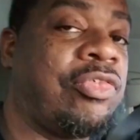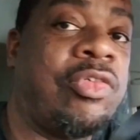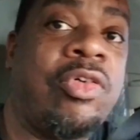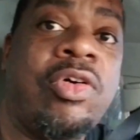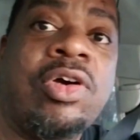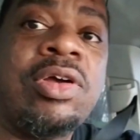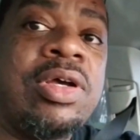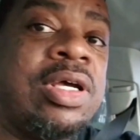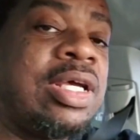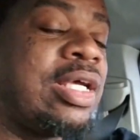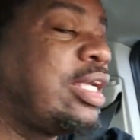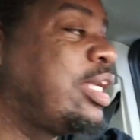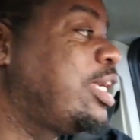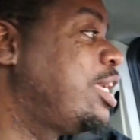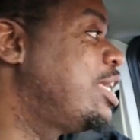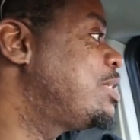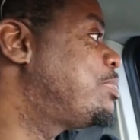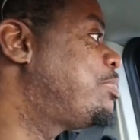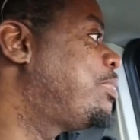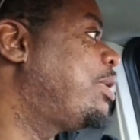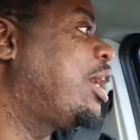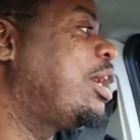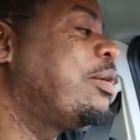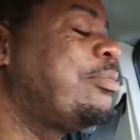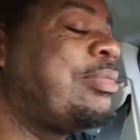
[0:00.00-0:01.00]
foil in here, it's
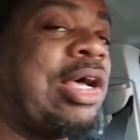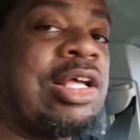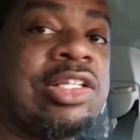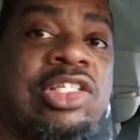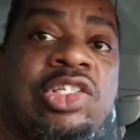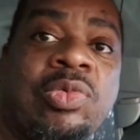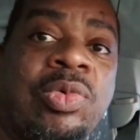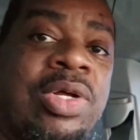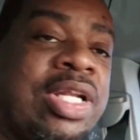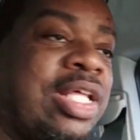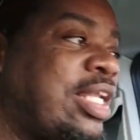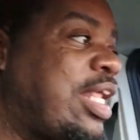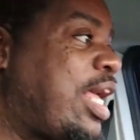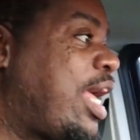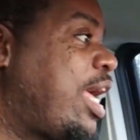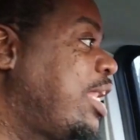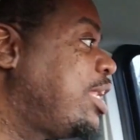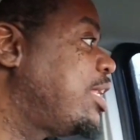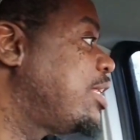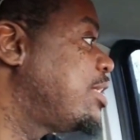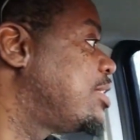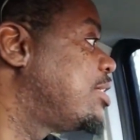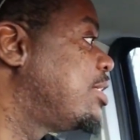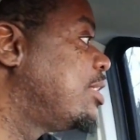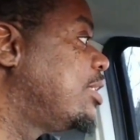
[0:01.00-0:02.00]
probably about
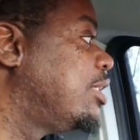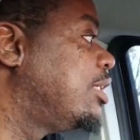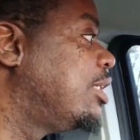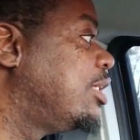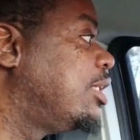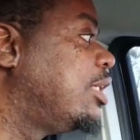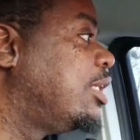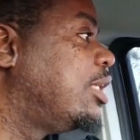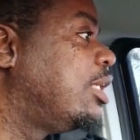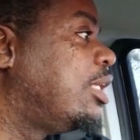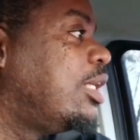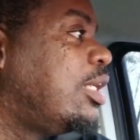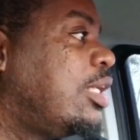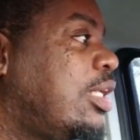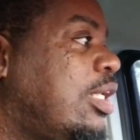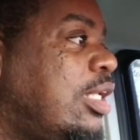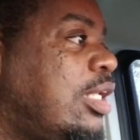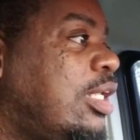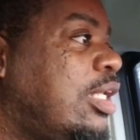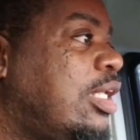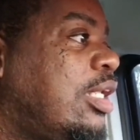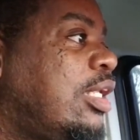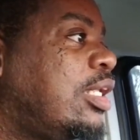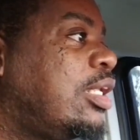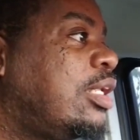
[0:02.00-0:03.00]
$20.
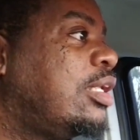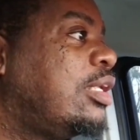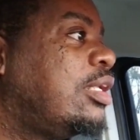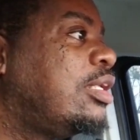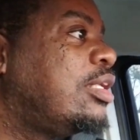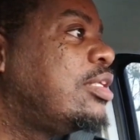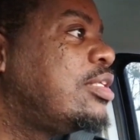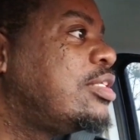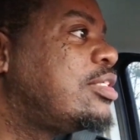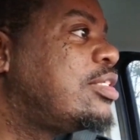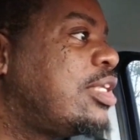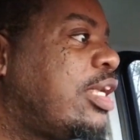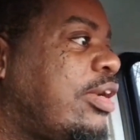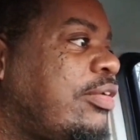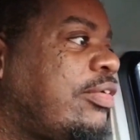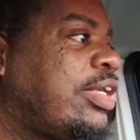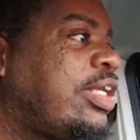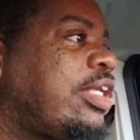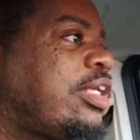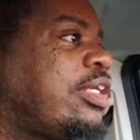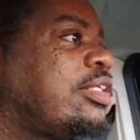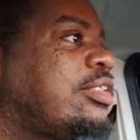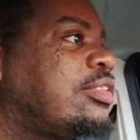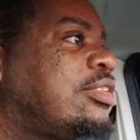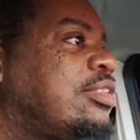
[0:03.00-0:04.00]

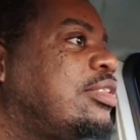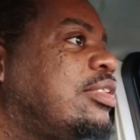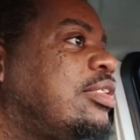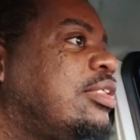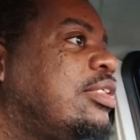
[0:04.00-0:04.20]
Serious.